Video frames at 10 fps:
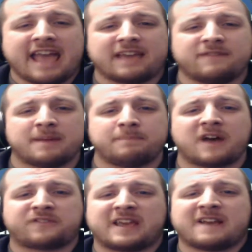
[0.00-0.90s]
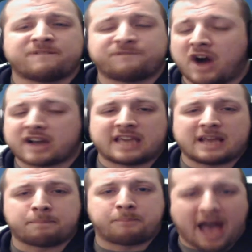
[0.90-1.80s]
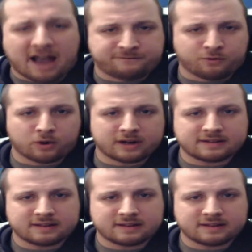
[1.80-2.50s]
and give them nothing fucking back for it.